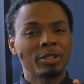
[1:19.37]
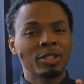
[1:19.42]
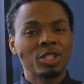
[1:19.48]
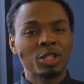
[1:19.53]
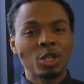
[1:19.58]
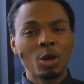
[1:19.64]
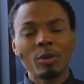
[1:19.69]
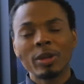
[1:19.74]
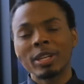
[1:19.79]

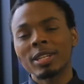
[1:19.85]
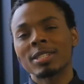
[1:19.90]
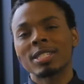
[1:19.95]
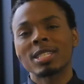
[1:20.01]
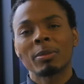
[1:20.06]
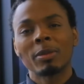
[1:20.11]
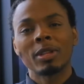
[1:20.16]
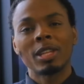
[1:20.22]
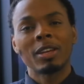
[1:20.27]
soak in
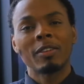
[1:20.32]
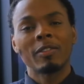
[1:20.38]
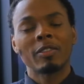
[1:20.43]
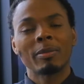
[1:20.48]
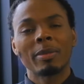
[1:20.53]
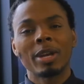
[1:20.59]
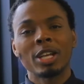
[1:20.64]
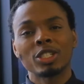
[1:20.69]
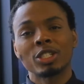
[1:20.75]
some of the
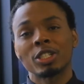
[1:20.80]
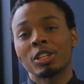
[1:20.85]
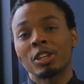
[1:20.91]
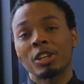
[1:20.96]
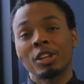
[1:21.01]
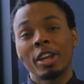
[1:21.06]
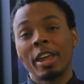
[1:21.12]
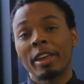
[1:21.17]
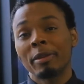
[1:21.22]

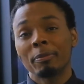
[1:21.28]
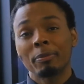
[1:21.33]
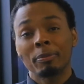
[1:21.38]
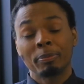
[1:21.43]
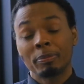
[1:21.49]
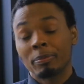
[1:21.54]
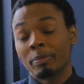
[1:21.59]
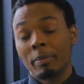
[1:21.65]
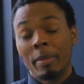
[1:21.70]
information, and
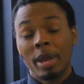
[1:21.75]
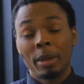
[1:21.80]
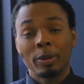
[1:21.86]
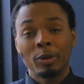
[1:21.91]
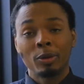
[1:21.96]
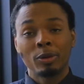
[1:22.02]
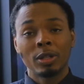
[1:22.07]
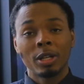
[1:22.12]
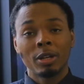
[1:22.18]

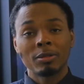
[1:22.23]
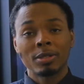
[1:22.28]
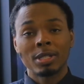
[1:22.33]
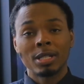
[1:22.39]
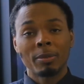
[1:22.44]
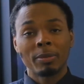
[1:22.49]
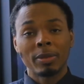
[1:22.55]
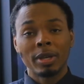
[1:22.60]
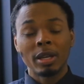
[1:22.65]
maybe you learn
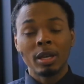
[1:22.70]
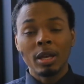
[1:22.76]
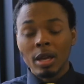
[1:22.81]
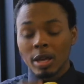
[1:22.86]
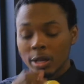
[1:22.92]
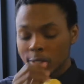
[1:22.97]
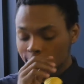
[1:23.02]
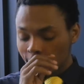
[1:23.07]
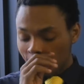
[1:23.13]
something.
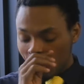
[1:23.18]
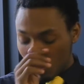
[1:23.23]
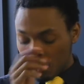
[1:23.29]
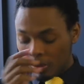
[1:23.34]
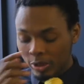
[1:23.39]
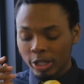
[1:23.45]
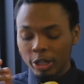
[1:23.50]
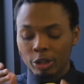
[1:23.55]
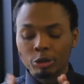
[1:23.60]
So I'm
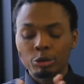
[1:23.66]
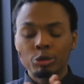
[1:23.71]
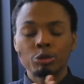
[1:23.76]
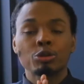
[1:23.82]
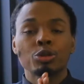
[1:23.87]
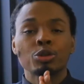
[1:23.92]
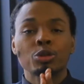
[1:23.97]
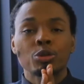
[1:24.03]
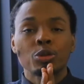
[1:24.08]
going to
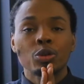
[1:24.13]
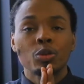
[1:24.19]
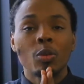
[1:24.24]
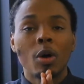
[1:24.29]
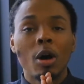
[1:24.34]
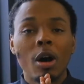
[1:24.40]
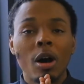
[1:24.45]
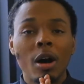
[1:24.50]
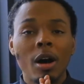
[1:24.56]
introduce to
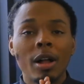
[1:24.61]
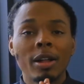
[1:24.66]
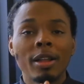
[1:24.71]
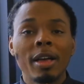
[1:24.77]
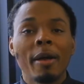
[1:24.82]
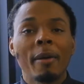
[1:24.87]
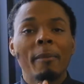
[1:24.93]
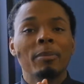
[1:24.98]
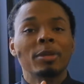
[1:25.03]
you
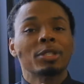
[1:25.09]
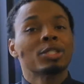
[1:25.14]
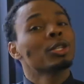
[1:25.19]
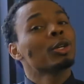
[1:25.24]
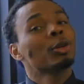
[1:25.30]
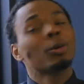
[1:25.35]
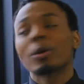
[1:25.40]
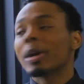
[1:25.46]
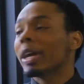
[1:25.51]
all
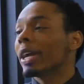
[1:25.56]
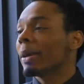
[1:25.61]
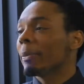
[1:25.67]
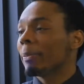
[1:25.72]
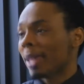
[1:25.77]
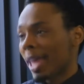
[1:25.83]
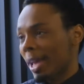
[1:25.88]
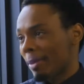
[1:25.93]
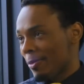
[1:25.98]
Mister
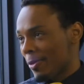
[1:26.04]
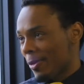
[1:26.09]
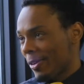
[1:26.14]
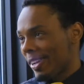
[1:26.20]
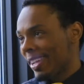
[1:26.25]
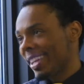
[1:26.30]
Craig Blackmore.